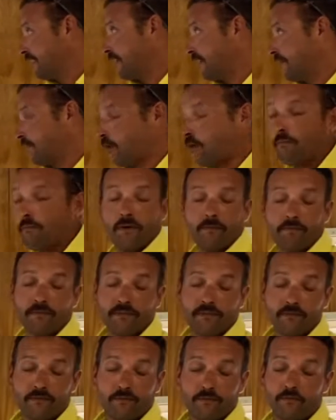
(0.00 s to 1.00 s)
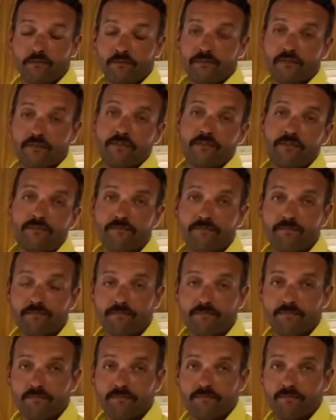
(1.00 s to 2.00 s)
um, open up the room
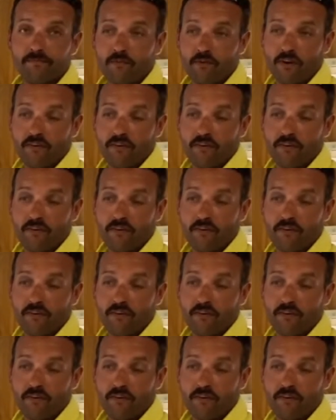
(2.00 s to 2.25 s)
for,